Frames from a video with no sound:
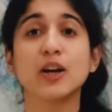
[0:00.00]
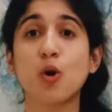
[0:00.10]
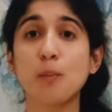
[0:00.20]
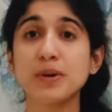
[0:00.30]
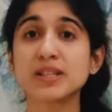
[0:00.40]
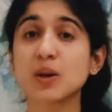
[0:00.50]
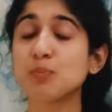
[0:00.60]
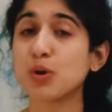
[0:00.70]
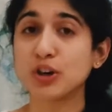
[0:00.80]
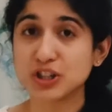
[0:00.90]
It opens
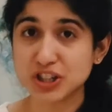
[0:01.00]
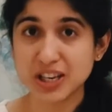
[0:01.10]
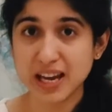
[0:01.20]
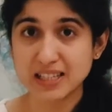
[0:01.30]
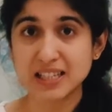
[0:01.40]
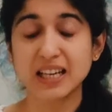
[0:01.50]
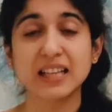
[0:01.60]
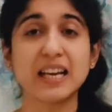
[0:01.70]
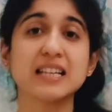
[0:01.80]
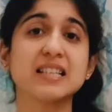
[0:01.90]
up your chest,
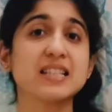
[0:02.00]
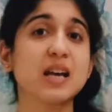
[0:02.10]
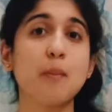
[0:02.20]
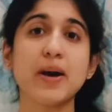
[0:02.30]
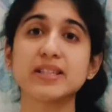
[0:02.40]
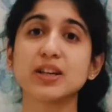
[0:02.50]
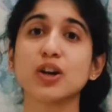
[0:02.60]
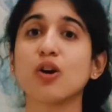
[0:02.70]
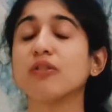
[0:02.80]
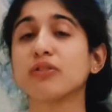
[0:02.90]
increases
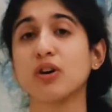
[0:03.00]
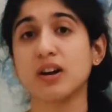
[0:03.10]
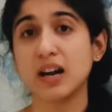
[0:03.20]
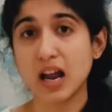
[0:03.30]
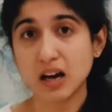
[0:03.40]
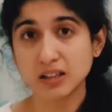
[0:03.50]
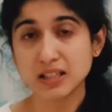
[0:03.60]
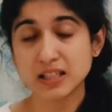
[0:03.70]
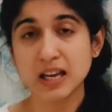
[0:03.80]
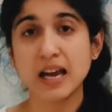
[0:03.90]
capacity of your
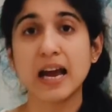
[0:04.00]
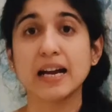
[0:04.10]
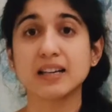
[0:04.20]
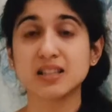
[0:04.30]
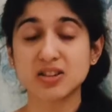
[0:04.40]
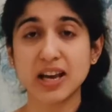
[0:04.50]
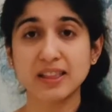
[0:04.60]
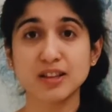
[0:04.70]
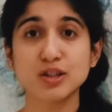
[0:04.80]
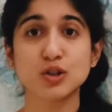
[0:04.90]
lungs. It
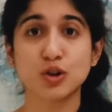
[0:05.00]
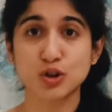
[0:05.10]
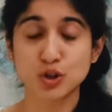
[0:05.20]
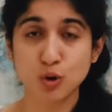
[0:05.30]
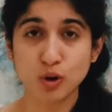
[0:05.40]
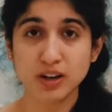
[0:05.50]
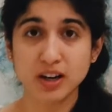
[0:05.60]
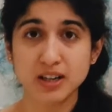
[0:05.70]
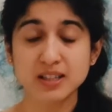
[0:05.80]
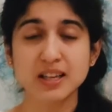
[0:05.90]
strengthens your
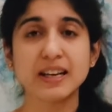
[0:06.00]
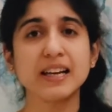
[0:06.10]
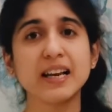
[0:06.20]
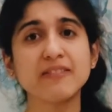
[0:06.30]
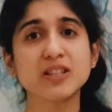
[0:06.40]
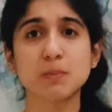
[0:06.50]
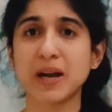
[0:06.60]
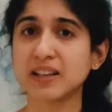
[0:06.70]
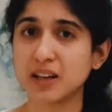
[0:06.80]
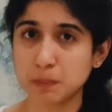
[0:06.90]
shoulders, relieves
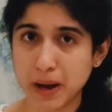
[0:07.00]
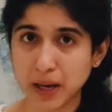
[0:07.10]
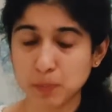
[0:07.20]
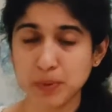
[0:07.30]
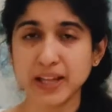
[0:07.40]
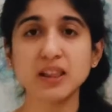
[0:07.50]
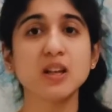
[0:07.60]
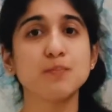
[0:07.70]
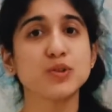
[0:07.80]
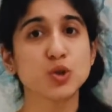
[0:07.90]
minor back pain,
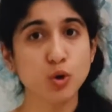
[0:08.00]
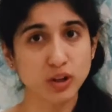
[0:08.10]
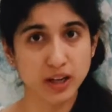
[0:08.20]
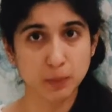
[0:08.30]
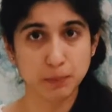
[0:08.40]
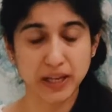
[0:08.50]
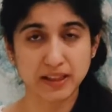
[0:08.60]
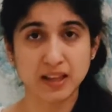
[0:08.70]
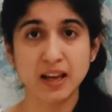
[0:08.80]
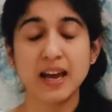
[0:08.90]
shoulder pain.